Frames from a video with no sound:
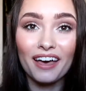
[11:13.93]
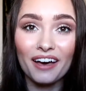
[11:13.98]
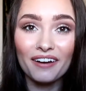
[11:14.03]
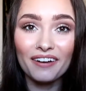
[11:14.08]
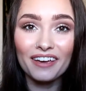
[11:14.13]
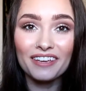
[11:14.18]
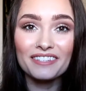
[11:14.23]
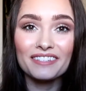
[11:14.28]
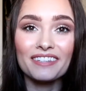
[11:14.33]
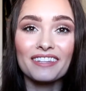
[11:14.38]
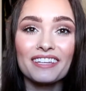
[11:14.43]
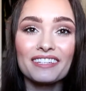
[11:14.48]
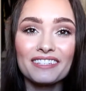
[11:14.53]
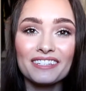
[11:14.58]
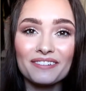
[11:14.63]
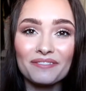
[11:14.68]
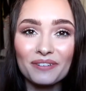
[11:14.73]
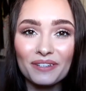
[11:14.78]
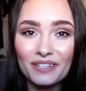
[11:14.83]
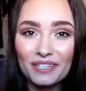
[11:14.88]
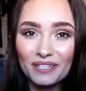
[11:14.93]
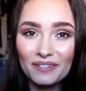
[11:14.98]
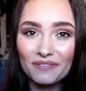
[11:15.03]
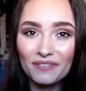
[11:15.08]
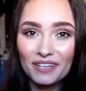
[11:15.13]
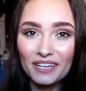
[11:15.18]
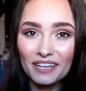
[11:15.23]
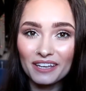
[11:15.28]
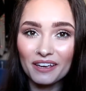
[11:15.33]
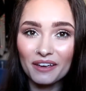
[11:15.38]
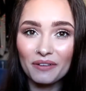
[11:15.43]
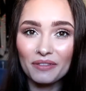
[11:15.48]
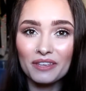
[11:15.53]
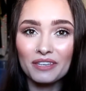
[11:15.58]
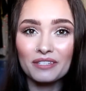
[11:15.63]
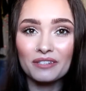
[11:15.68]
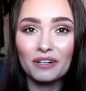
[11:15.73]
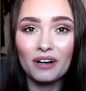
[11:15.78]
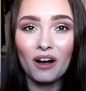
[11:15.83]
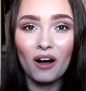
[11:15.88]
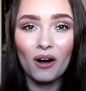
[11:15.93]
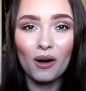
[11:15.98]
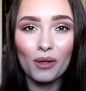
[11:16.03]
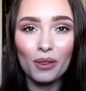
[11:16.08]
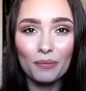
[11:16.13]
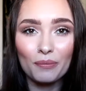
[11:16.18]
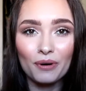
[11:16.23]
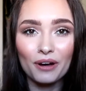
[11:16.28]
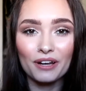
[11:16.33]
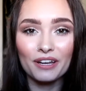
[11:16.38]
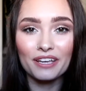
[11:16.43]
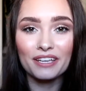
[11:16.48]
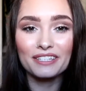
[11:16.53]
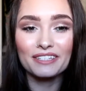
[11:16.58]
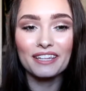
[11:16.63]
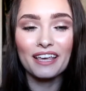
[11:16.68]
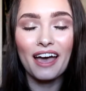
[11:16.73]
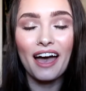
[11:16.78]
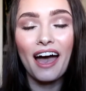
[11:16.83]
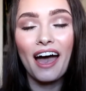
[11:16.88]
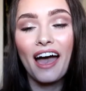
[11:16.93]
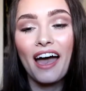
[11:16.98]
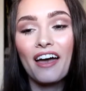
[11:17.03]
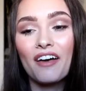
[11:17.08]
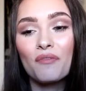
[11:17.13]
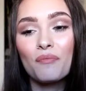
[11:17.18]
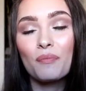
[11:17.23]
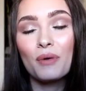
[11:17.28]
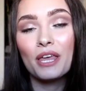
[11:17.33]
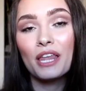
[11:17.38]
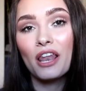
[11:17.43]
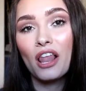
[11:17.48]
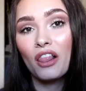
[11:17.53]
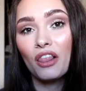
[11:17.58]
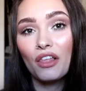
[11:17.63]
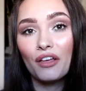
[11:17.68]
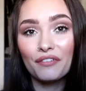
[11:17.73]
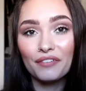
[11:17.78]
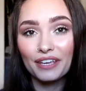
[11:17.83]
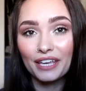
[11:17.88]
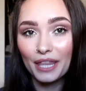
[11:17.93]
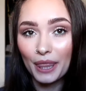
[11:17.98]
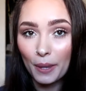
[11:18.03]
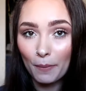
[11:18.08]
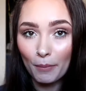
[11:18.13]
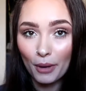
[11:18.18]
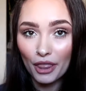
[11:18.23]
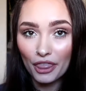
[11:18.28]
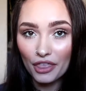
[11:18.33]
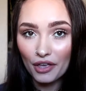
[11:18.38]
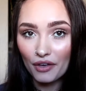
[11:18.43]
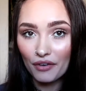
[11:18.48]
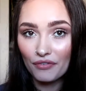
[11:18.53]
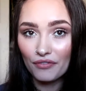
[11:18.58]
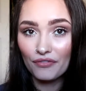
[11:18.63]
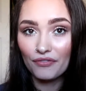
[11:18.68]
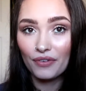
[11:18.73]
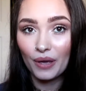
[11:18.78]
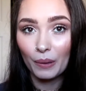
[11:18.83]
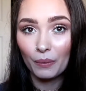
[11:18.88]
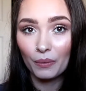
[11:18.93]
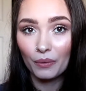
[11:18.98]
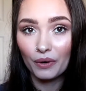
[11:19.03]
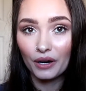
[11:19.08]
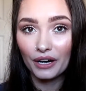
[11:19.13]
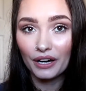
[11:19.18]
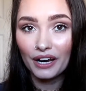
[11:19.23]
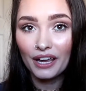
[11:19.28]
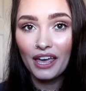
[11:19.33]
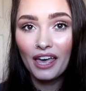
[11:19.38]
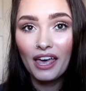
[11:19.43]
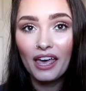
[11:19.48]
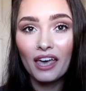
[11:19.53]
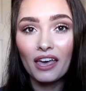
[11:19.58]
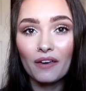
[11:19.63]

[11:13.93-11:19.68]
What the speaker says: Okay, so that's it for this video. These are all the products that I have been loving in the month of February.